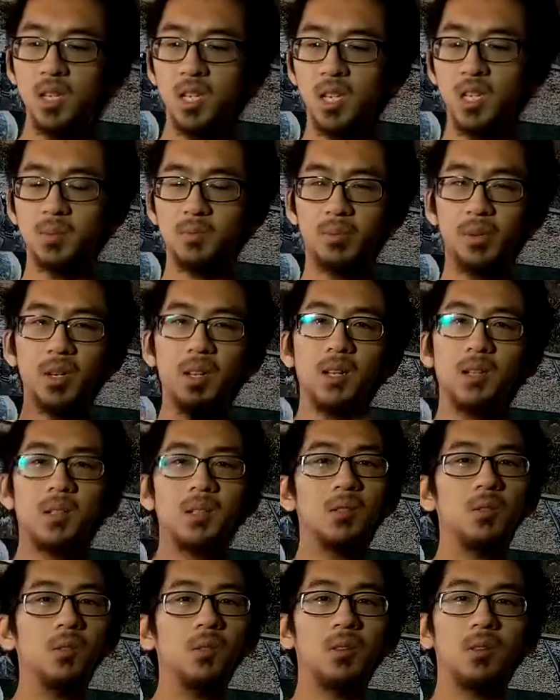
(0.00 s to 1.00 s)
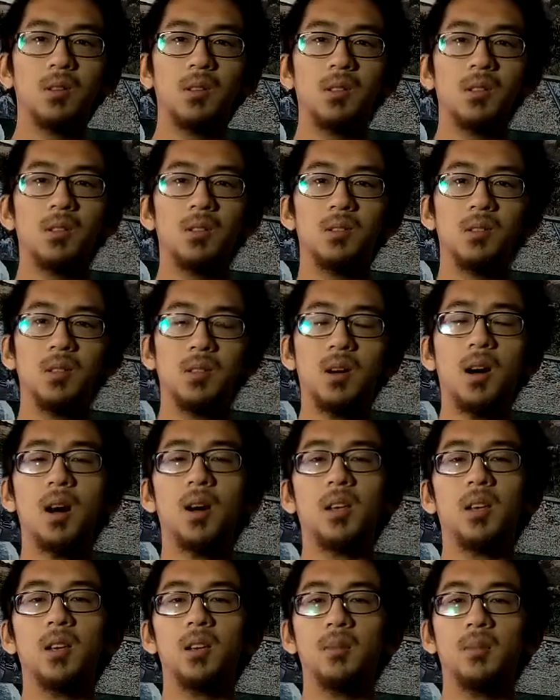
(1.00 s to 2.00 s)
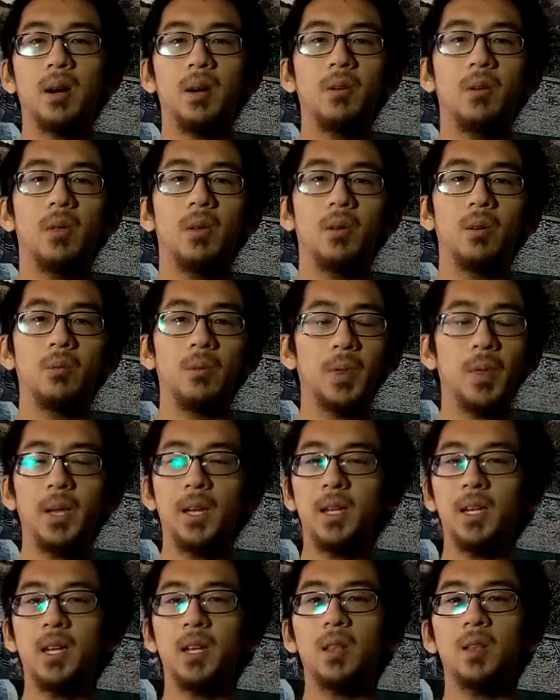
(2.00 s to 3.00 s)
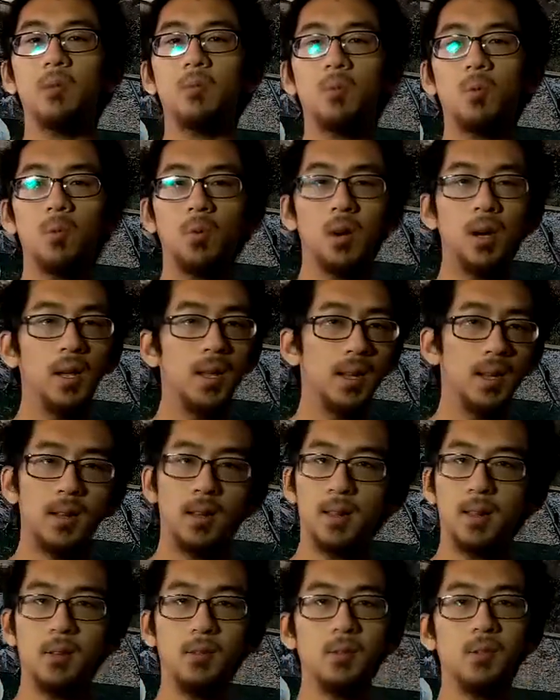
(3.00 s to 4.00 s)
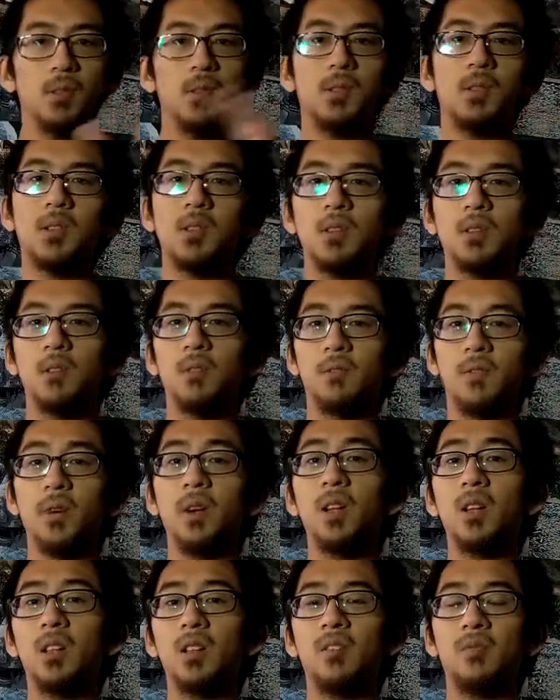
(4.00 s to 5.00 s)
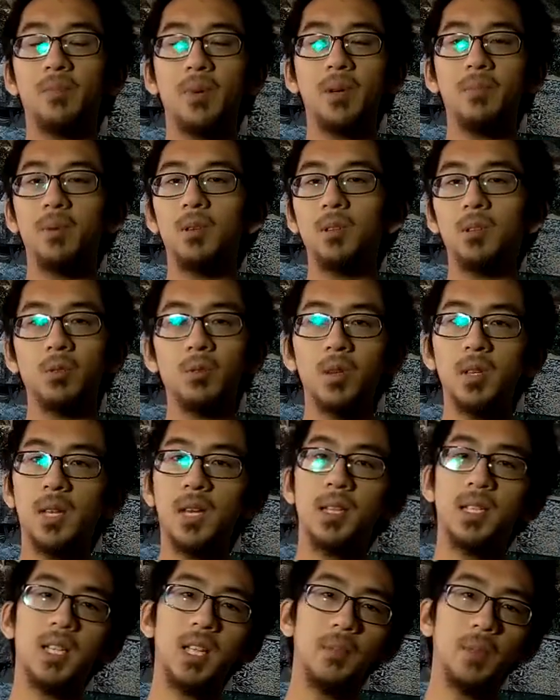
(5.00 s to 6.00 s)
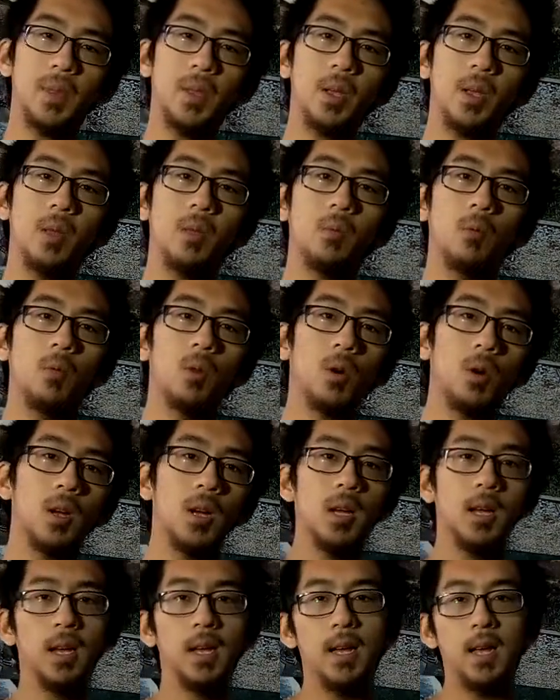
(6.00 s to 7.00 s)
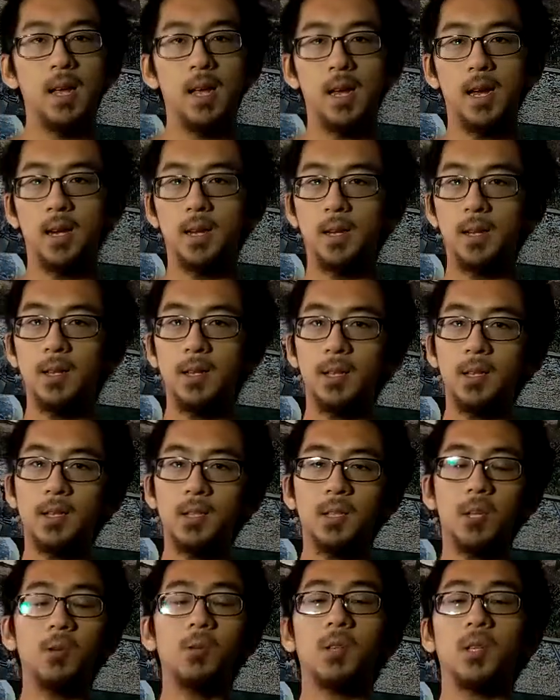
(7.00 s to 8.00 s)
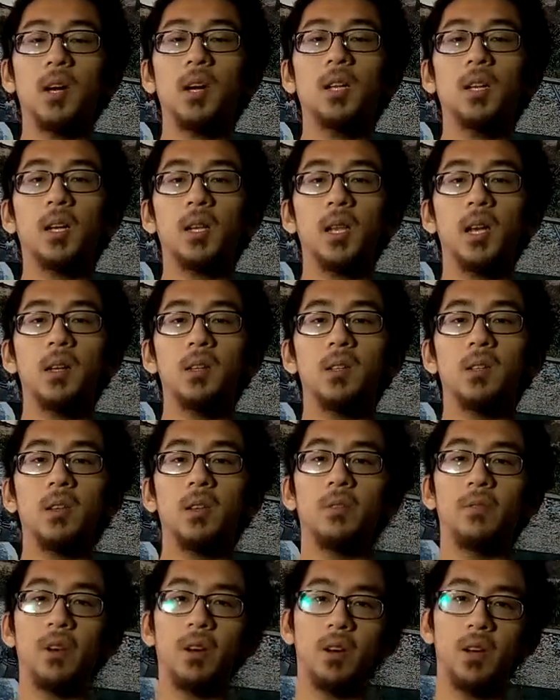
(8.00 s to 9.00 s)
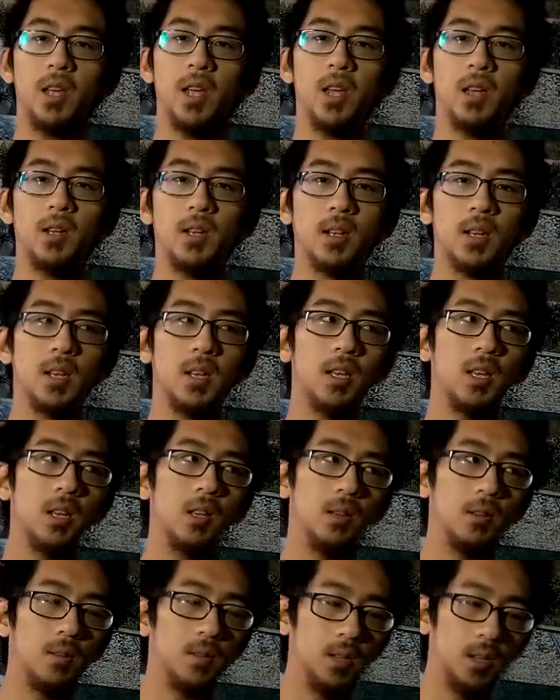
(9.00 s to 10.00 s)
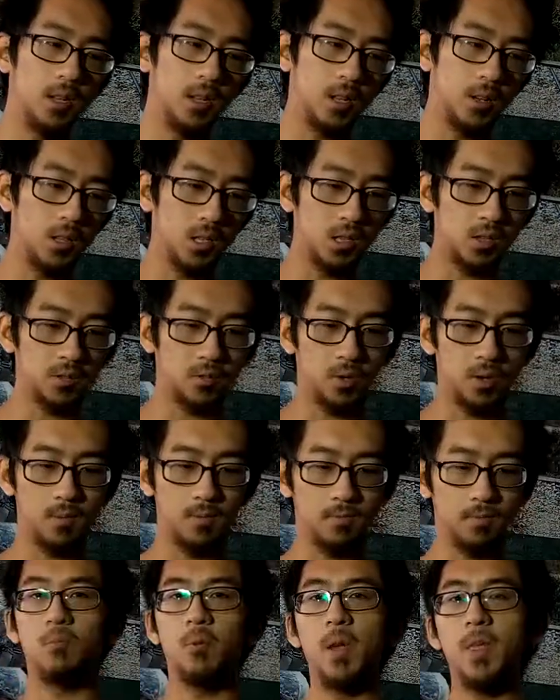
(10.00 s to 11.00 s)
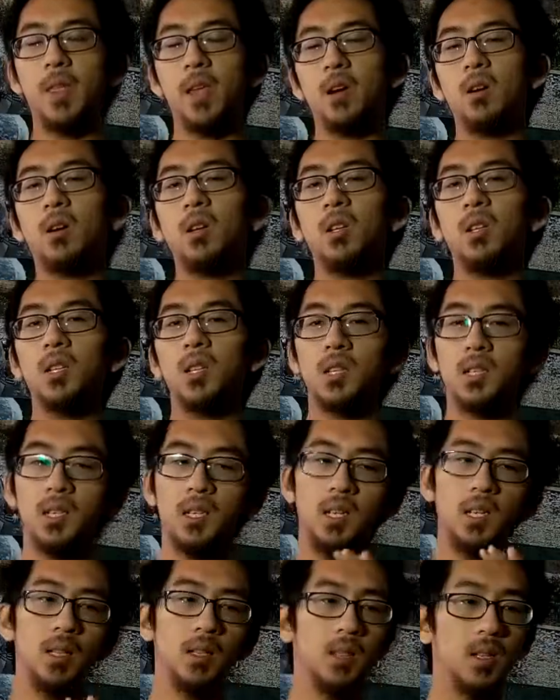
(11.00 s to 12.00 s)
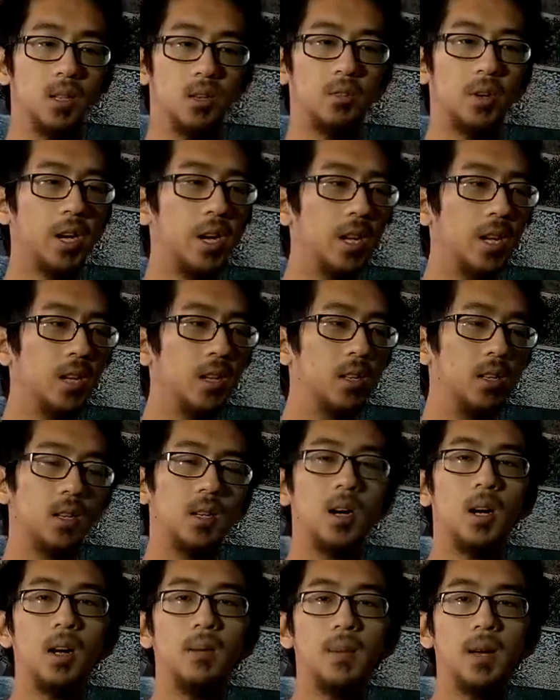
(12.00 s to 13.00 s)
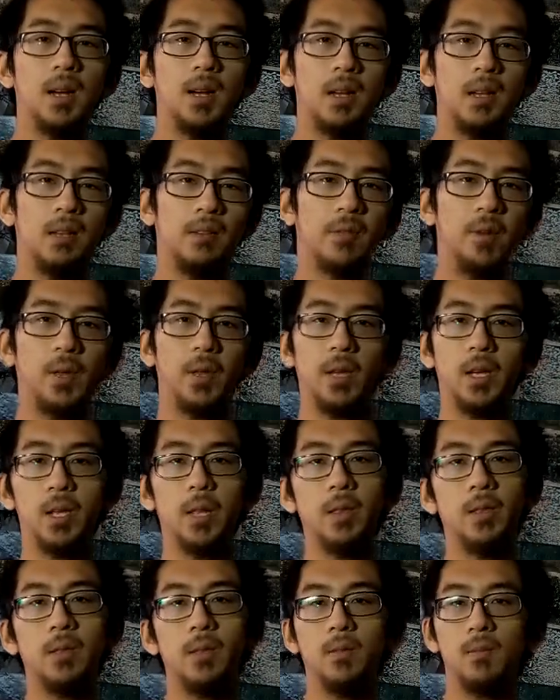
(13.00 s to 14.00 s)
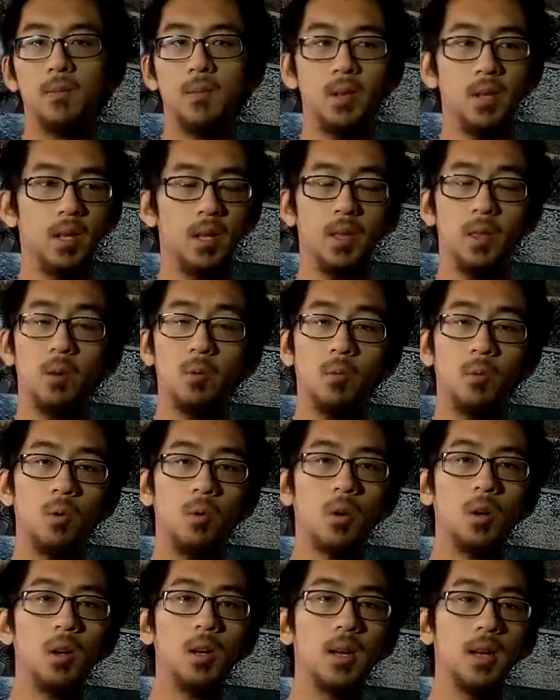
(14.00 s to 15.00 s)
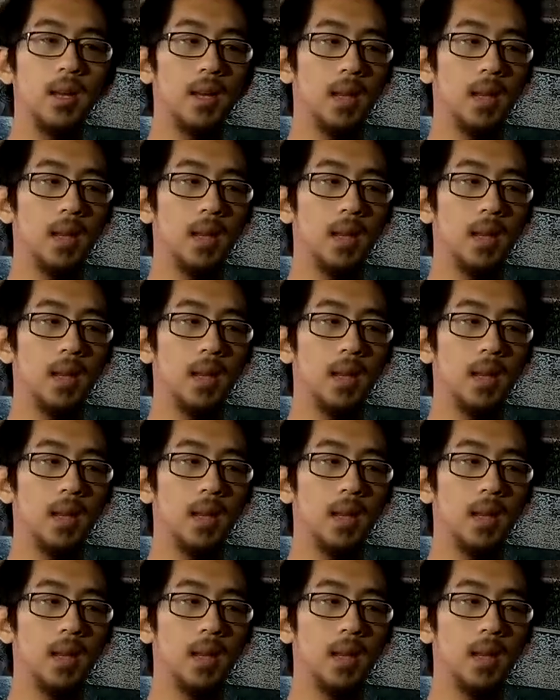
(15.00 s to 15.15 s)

It's British soldiers talking about their what they did in the war, and then it shows footage of people doing that same thing in the war, and it just goes on like that until the very end. It goes from when they all enlisted to training to combat and everything in the war,